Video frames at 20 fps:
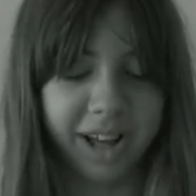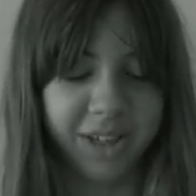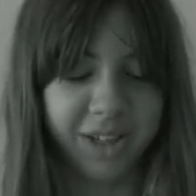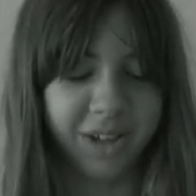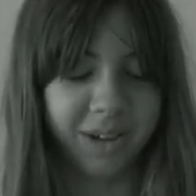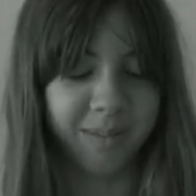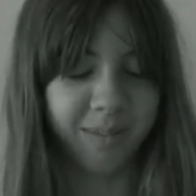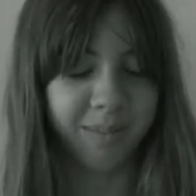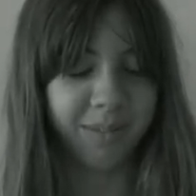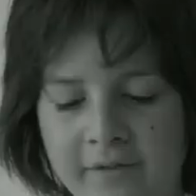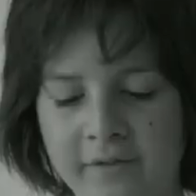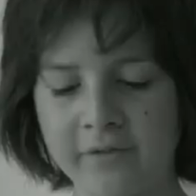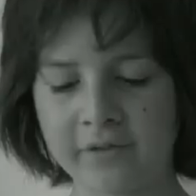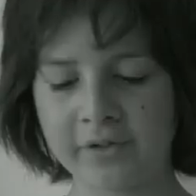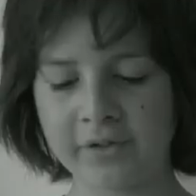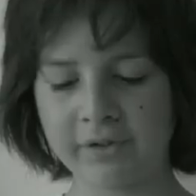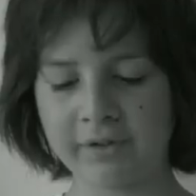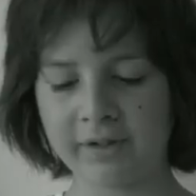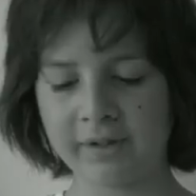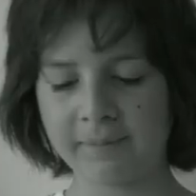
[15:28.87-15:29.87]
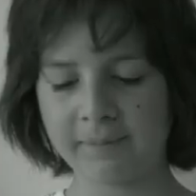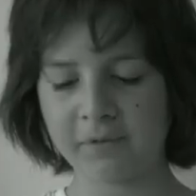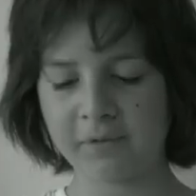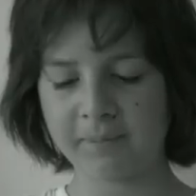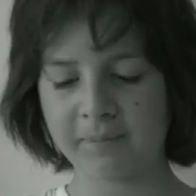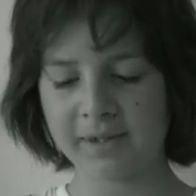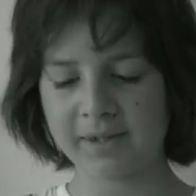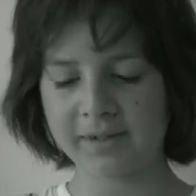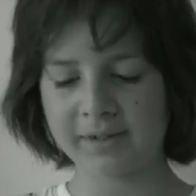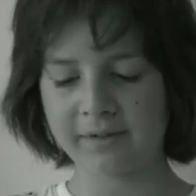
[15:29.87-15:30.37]
drinking
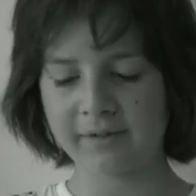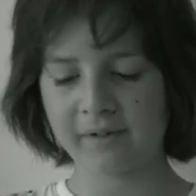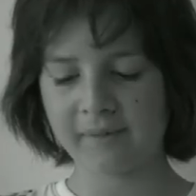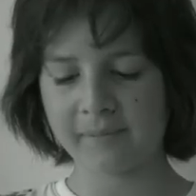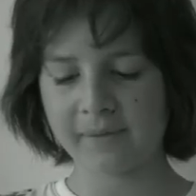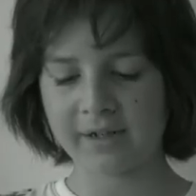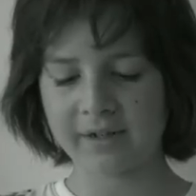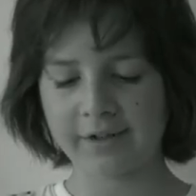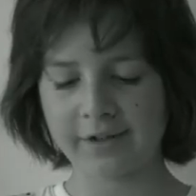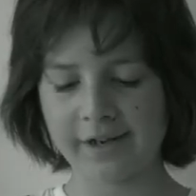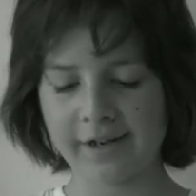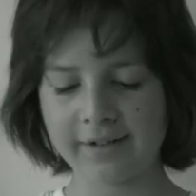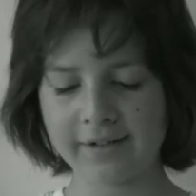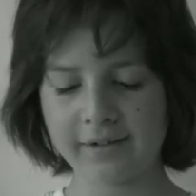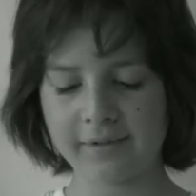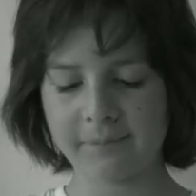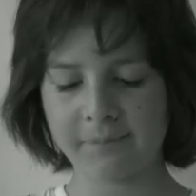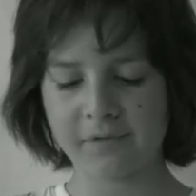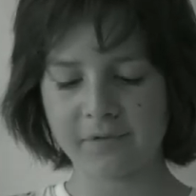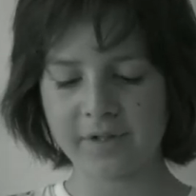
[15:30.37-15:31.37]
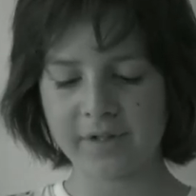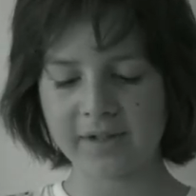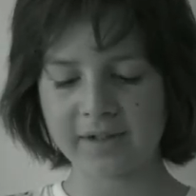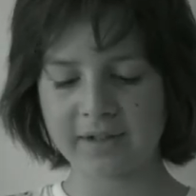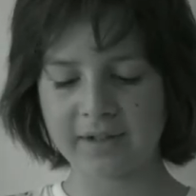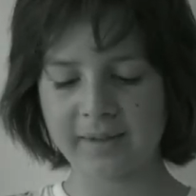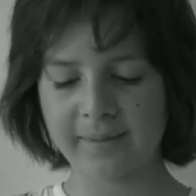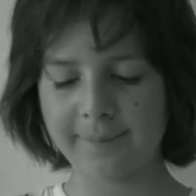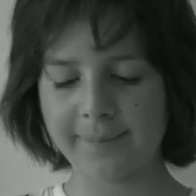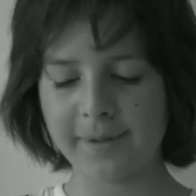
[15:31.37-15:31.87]
cocktails, but eating them.